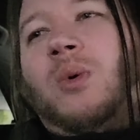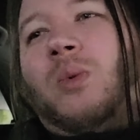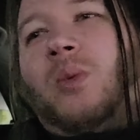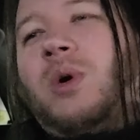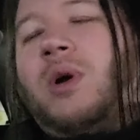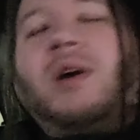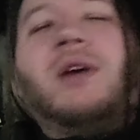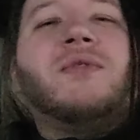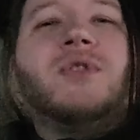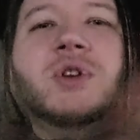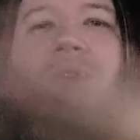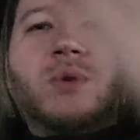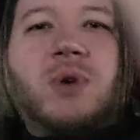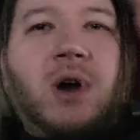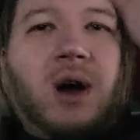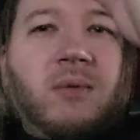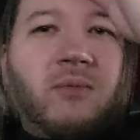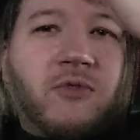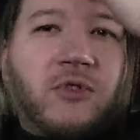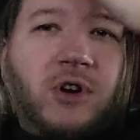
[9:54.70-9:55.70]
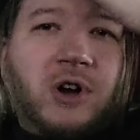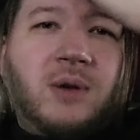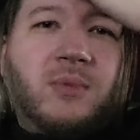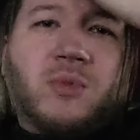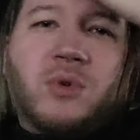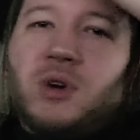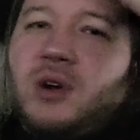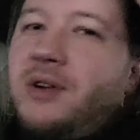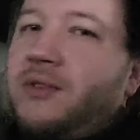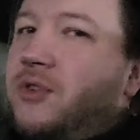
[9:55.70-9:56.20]
Wherever you come from,
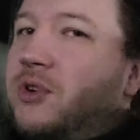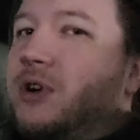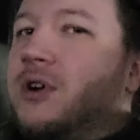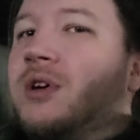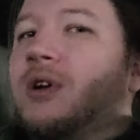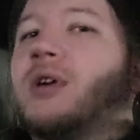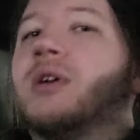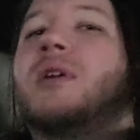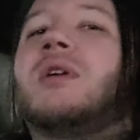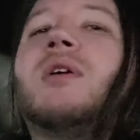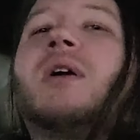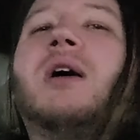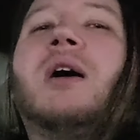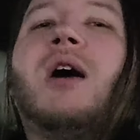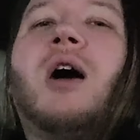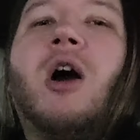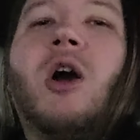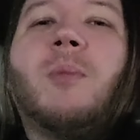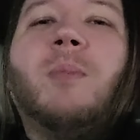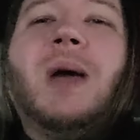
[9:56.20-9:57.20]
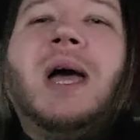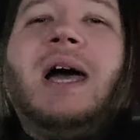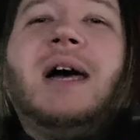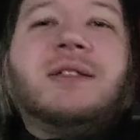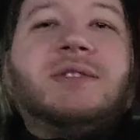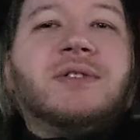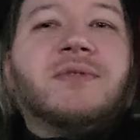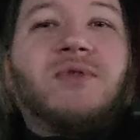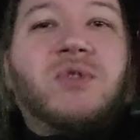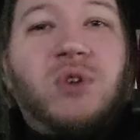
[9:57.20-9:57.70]
wherever our
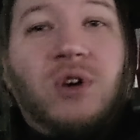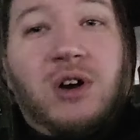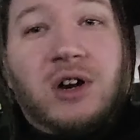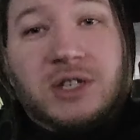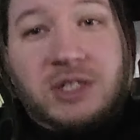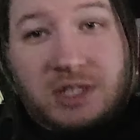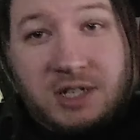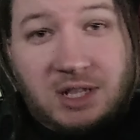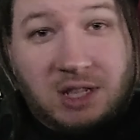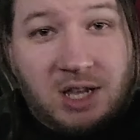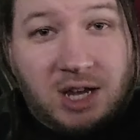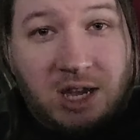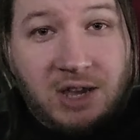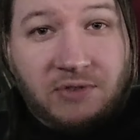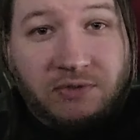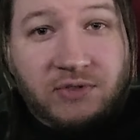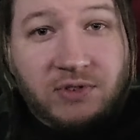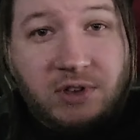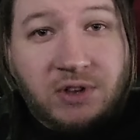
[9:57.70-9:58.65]
paths have crossed in life,